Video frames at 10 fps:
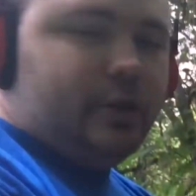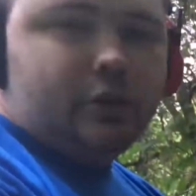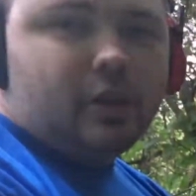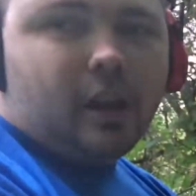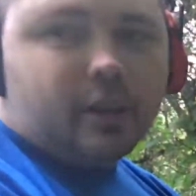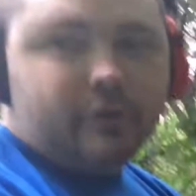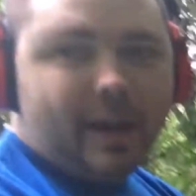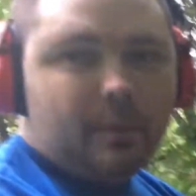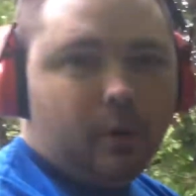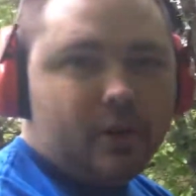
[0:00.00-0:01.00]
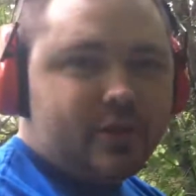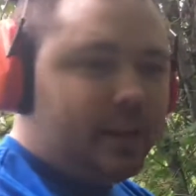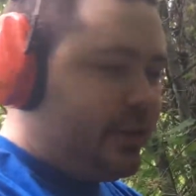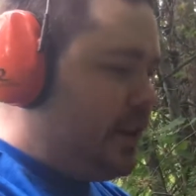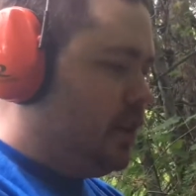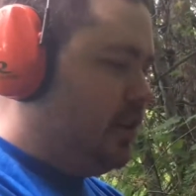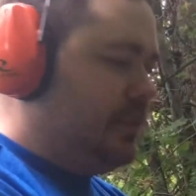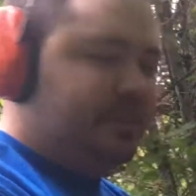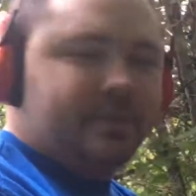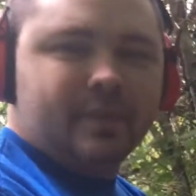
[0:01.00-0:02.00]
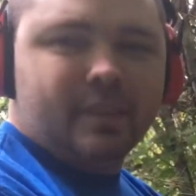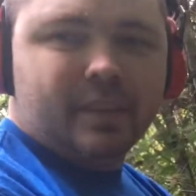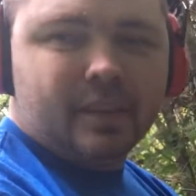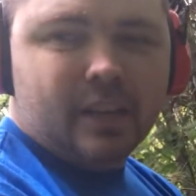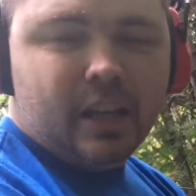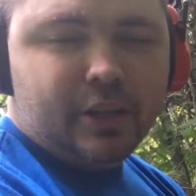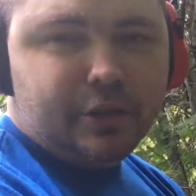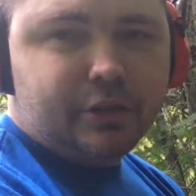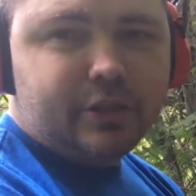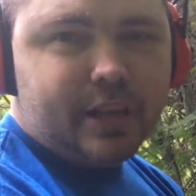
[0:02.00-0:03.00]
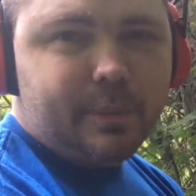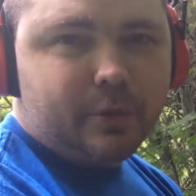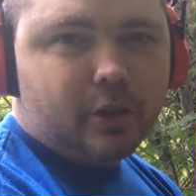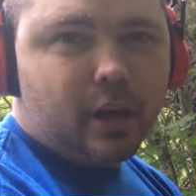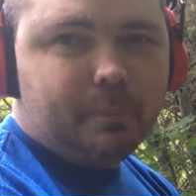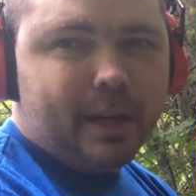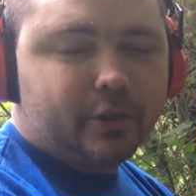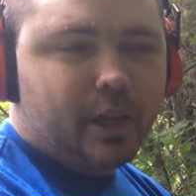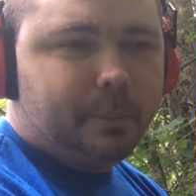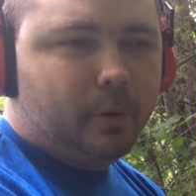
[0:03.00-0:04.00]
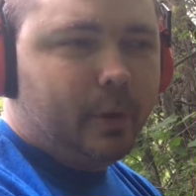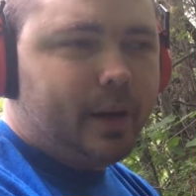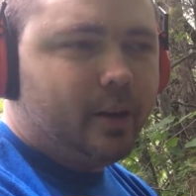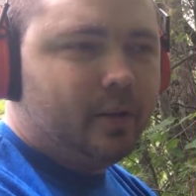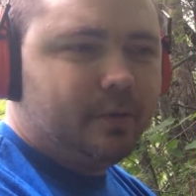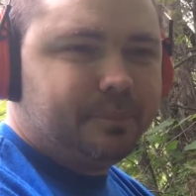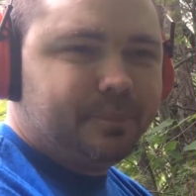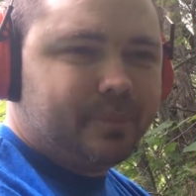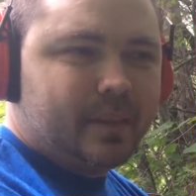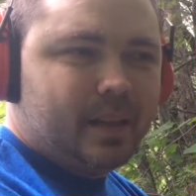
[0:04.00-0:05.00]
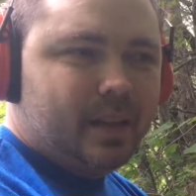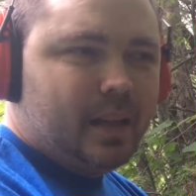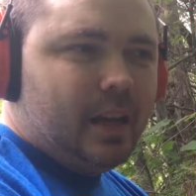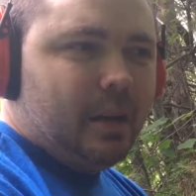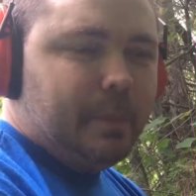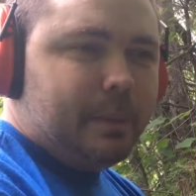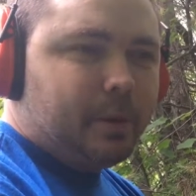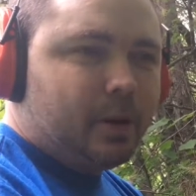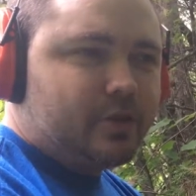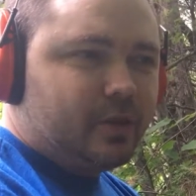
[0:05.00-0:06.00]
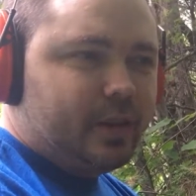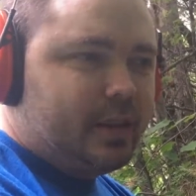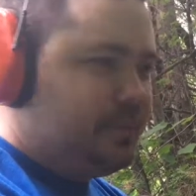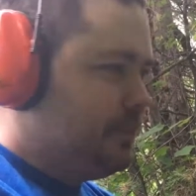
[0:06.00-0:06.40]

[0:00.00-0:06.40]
you Glock fanboys out there, you can keep your combat Tupperware. Me personally,